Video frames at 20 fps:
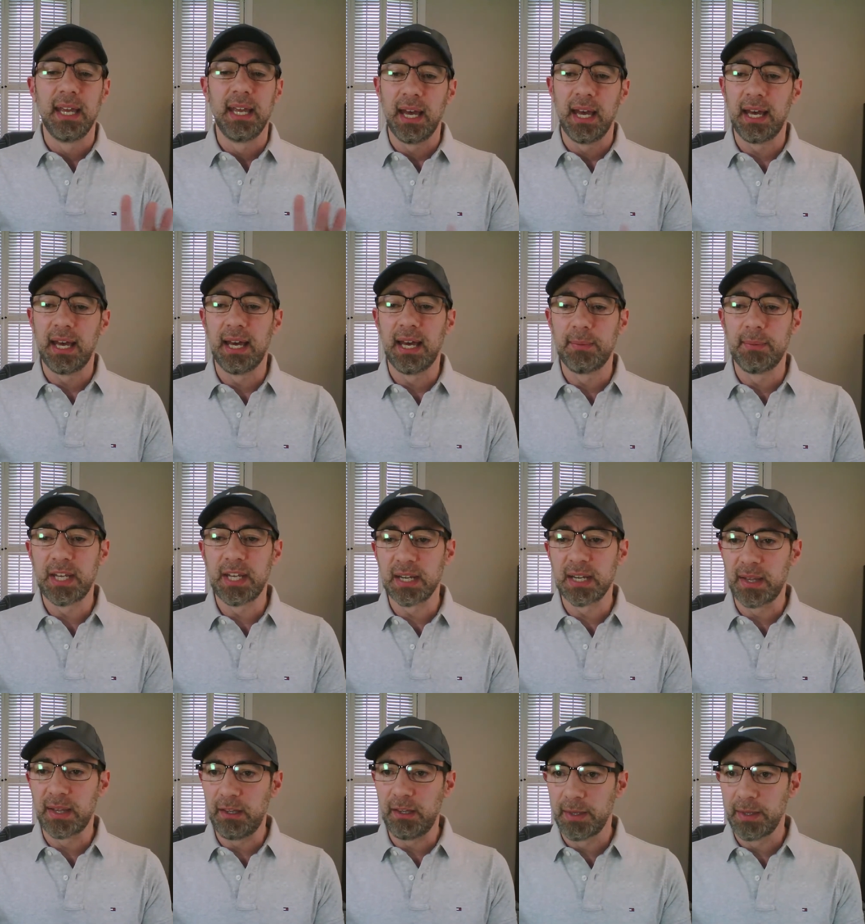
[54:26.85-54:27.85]
I talked about
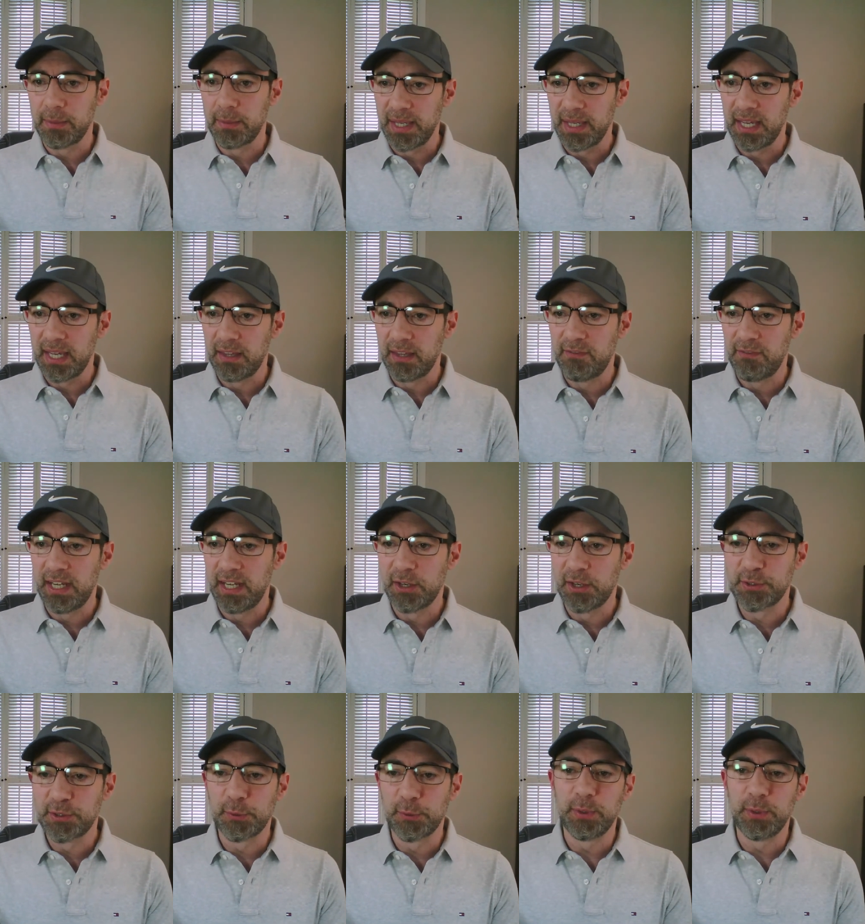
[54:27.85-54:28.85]
it a little at the beginning of the video,
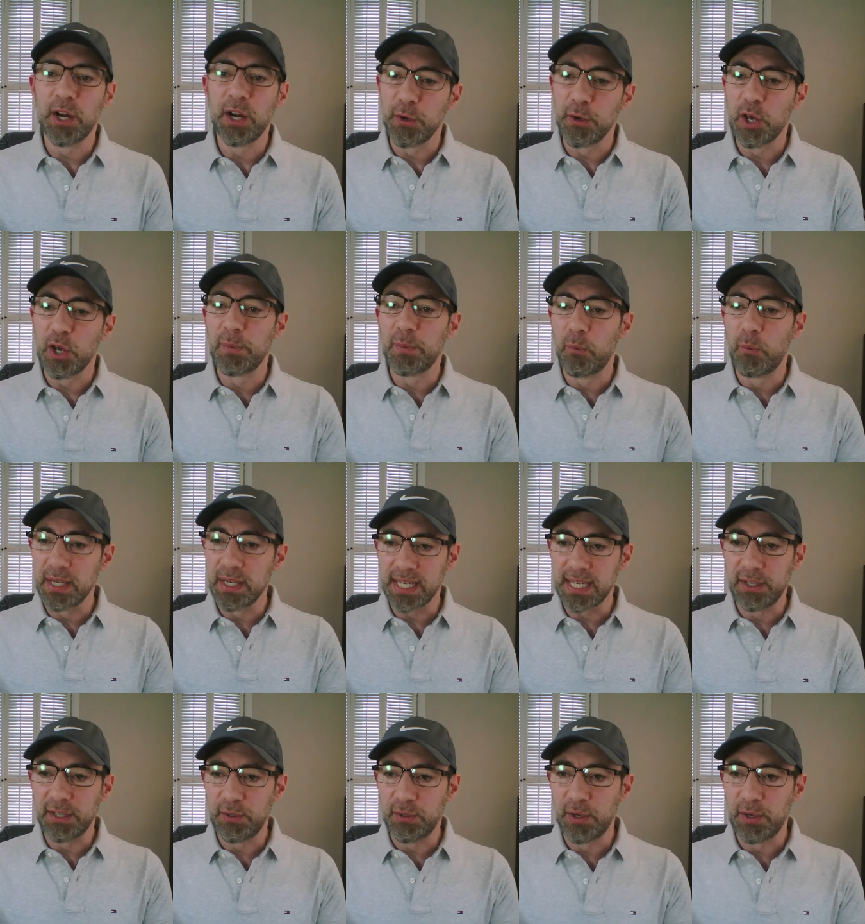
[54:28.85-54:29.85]
so we don't know. But once I
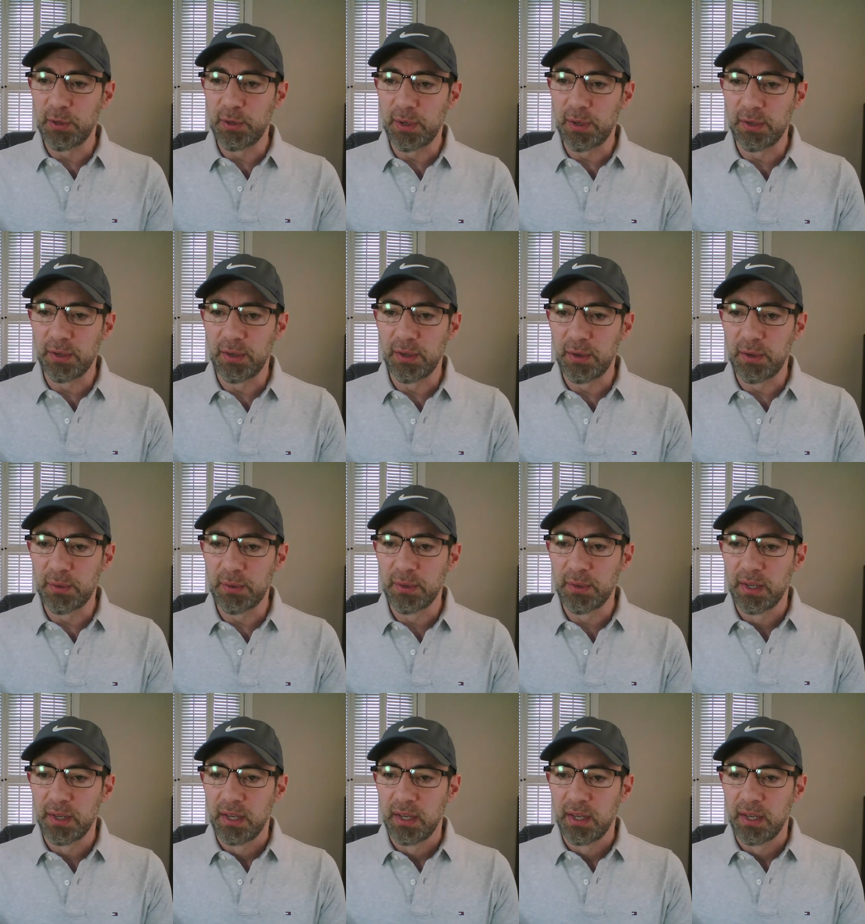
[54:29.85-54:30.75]
do know, I'll know.